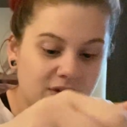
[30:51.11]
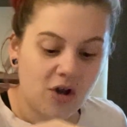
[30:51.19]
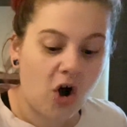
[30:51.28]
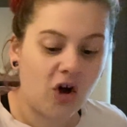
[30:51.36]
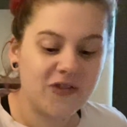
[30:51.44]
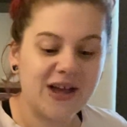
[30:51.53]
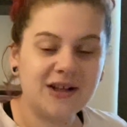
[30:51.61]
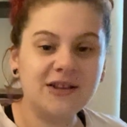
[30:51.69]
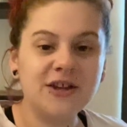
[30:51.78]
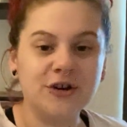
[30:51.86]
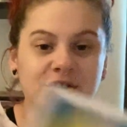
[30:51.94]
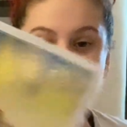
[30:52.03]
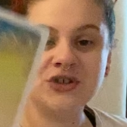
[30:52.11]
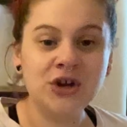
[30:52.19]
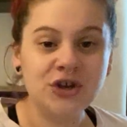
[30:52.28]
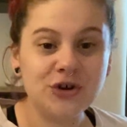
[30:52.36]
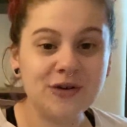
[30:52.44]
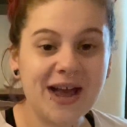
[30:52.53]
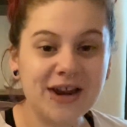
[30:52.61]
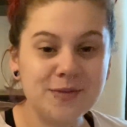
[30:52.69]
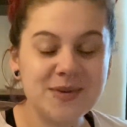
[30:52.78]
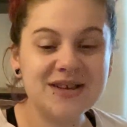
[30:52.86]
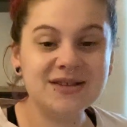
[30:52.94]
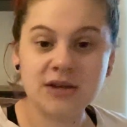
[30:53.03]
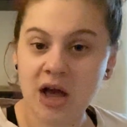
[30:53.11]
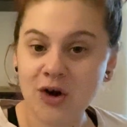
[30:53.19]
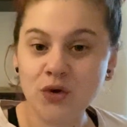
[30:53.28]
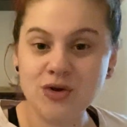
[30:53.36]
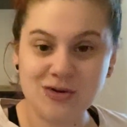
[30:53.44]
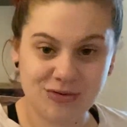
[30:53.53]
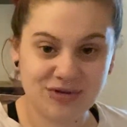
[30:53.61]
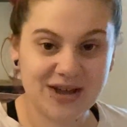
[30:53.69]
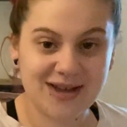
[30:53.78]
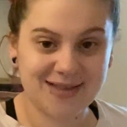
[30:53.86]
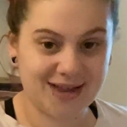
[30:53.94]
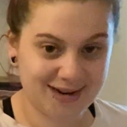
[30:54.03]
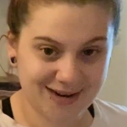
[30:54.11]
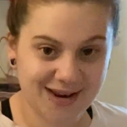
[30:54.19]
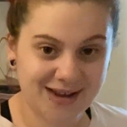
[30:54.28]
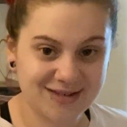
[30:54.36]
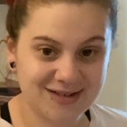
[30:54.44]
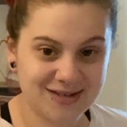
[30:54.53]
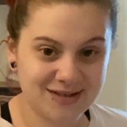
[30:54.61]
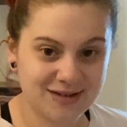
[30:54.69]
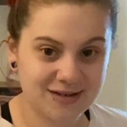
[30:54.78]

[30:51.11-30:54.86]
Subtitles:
All that glitters. Your enemy is not who you think that it is.